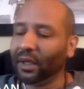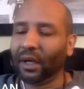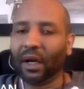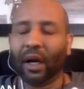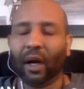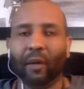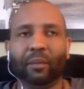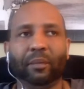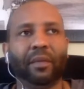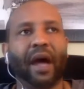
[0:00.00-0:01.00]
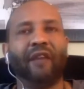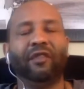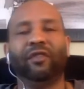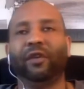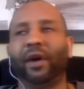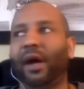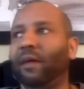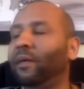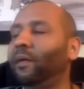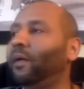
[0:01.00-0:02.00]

um, i have a friend